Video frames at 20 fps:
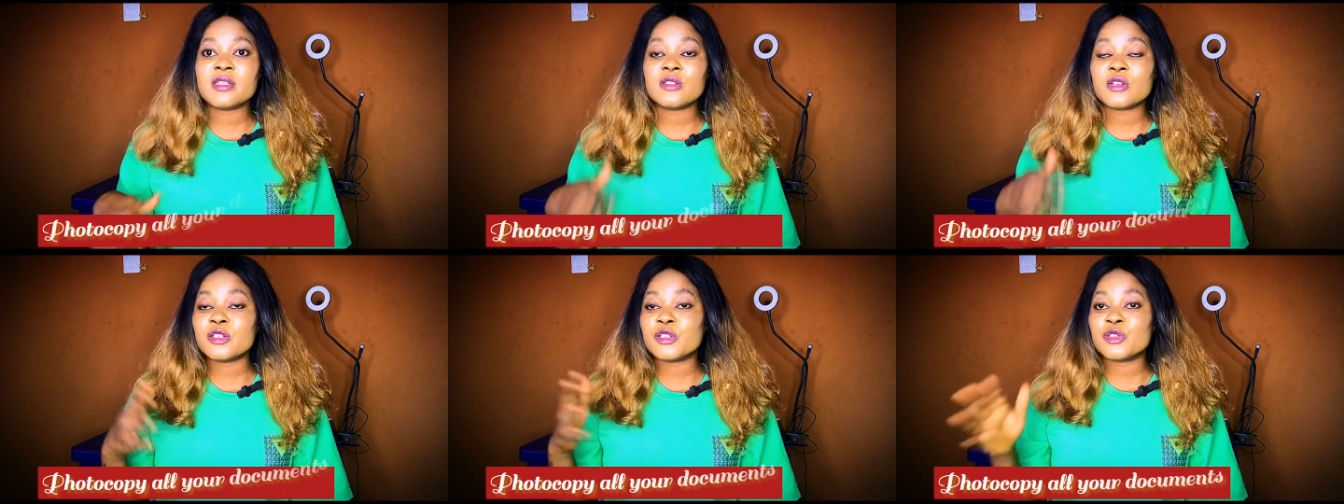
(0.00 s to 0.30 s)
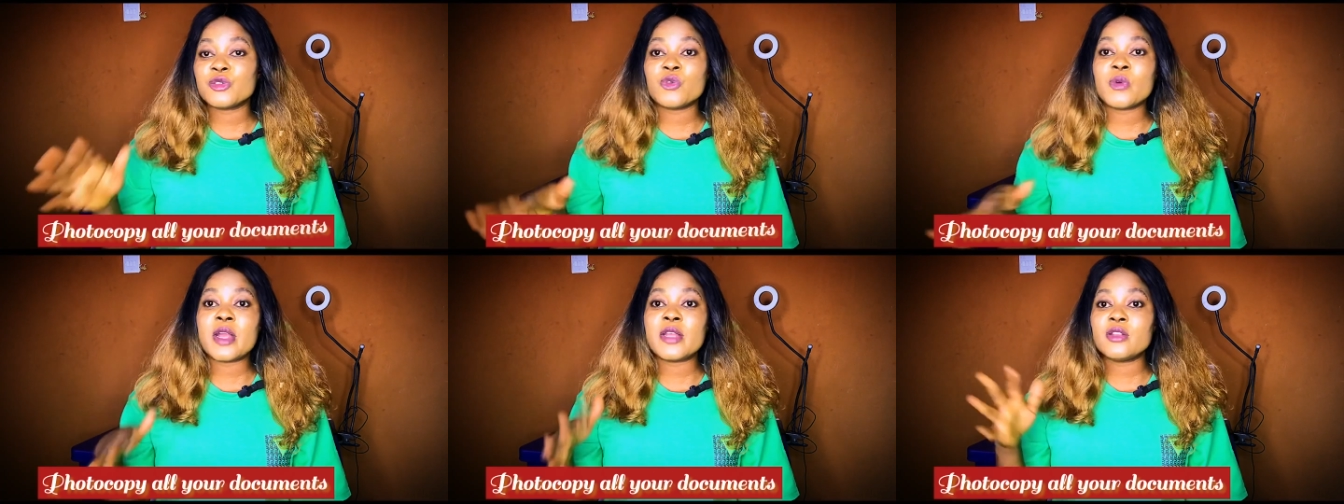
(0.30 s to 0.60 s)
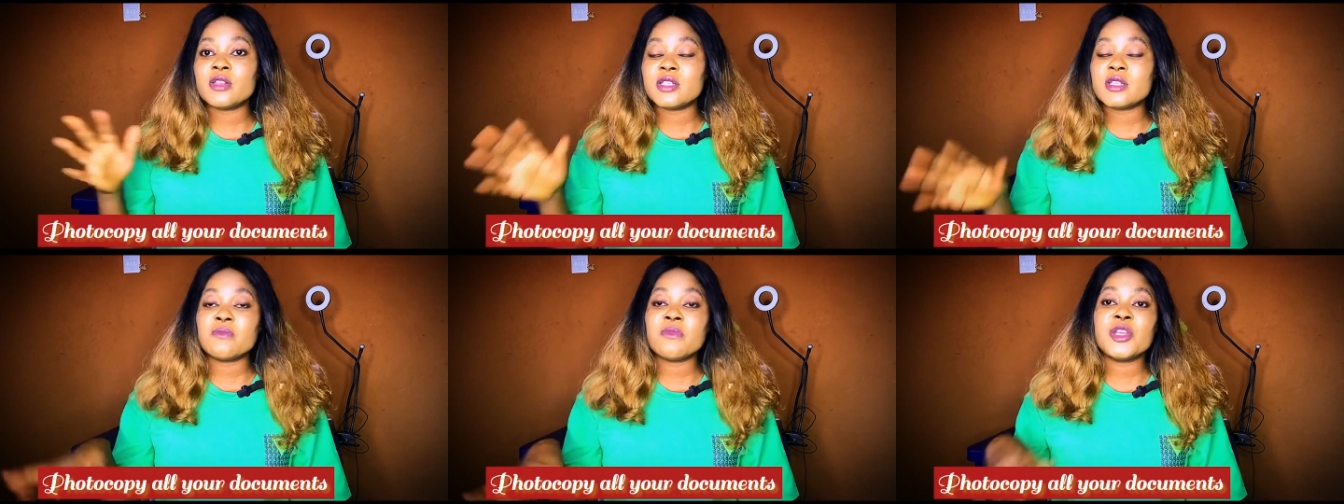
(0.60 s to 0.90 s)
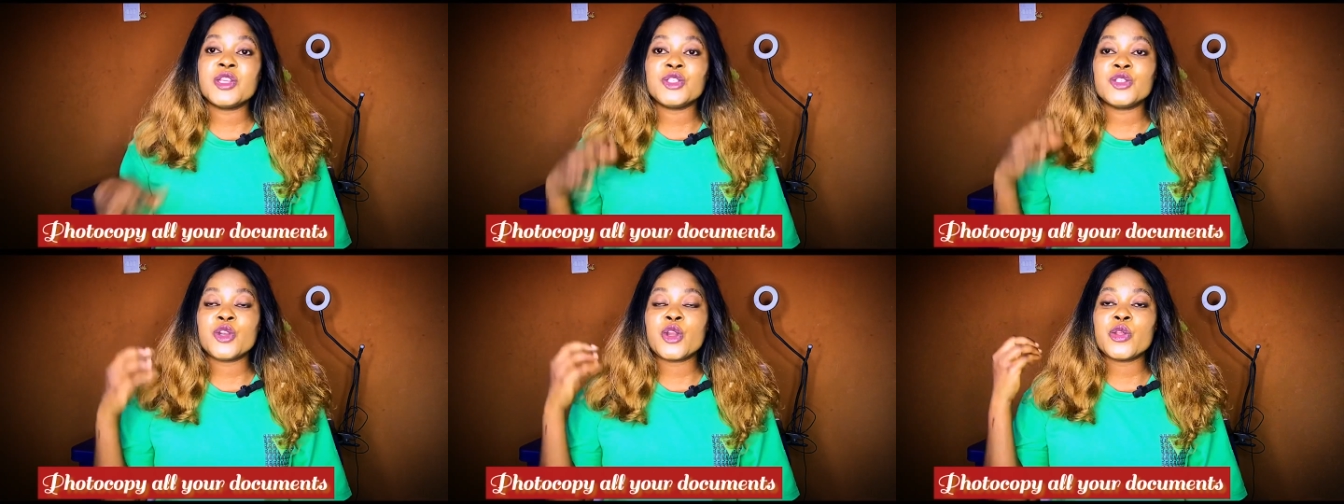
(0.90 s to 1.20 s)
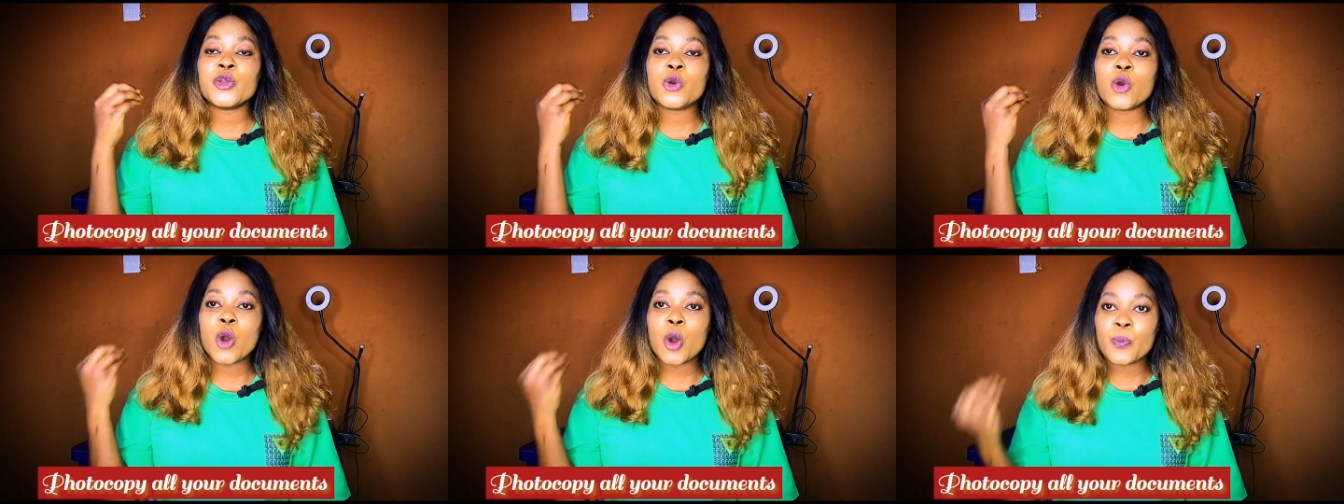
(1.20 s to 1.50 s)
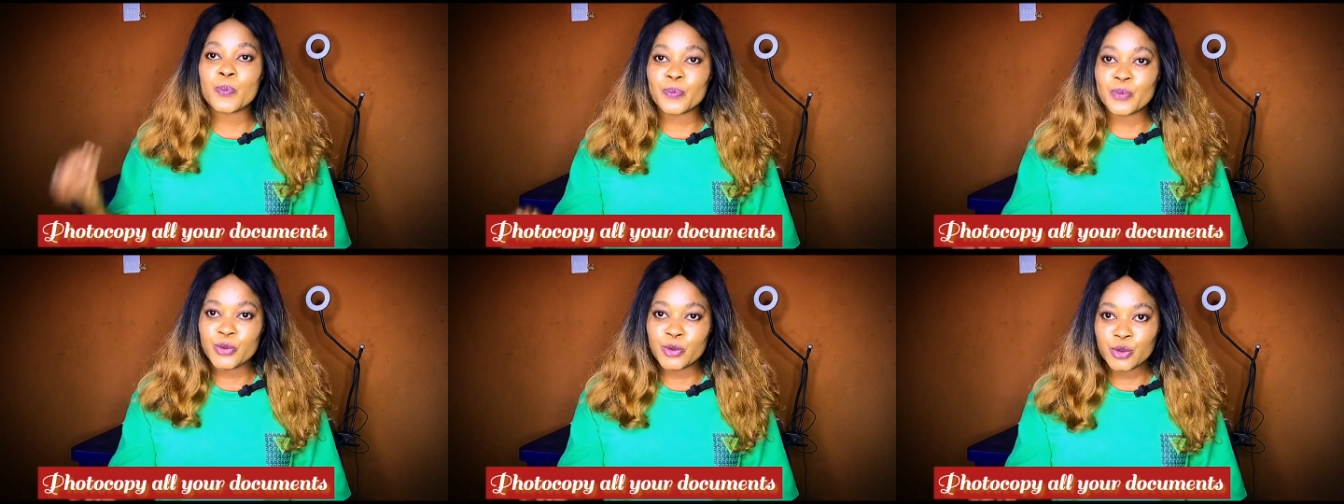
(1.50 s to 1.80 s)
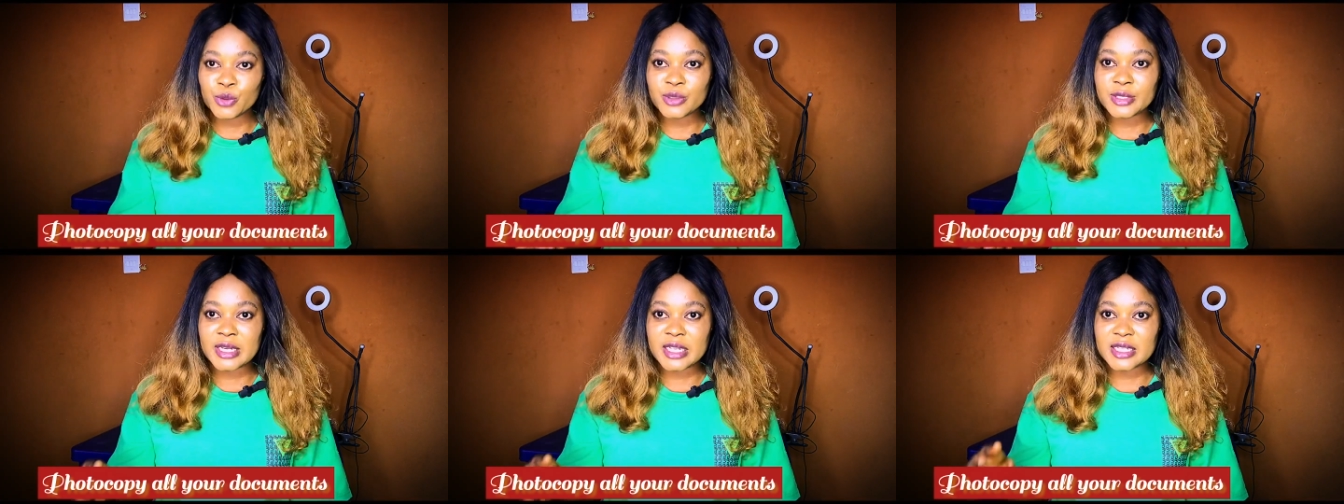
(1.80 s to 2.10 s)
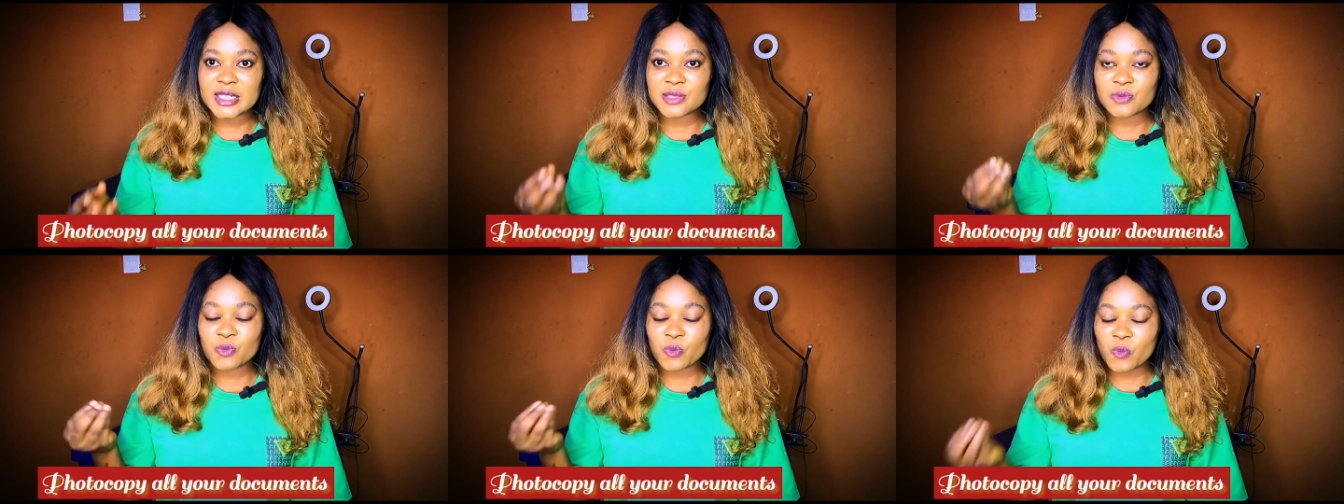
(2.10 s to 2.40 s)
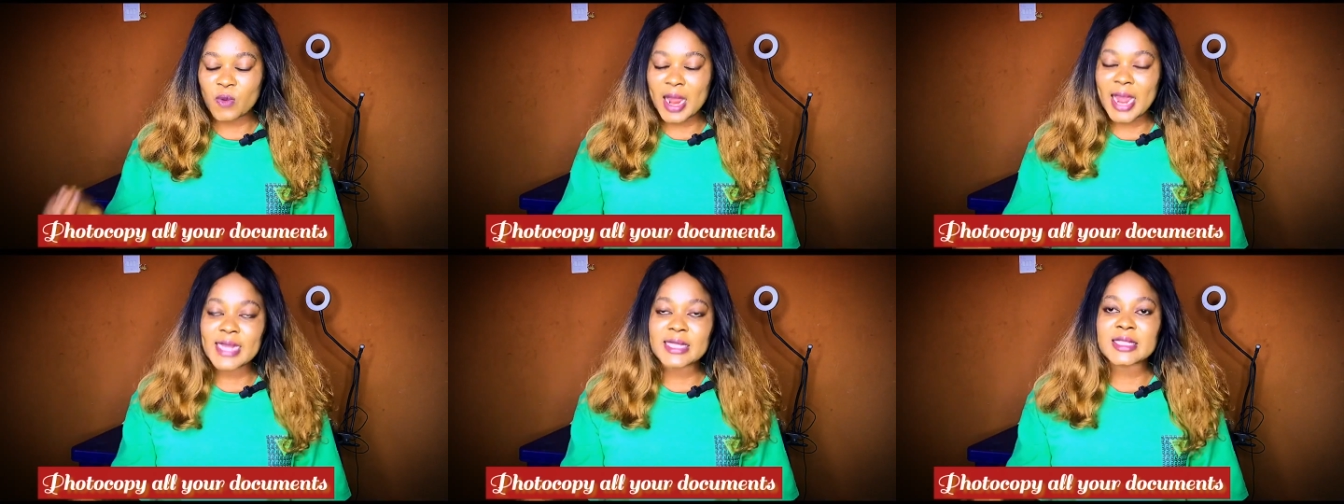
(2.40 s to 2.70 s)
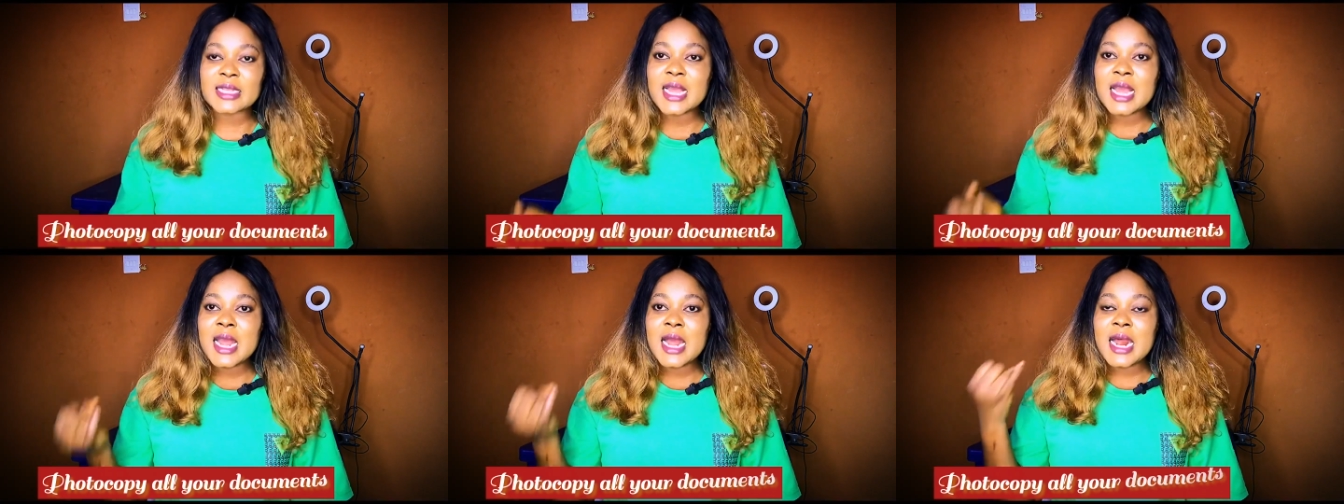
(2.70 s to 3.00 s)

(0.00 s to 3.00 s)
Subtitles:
results you are using, make sure you upload it, right?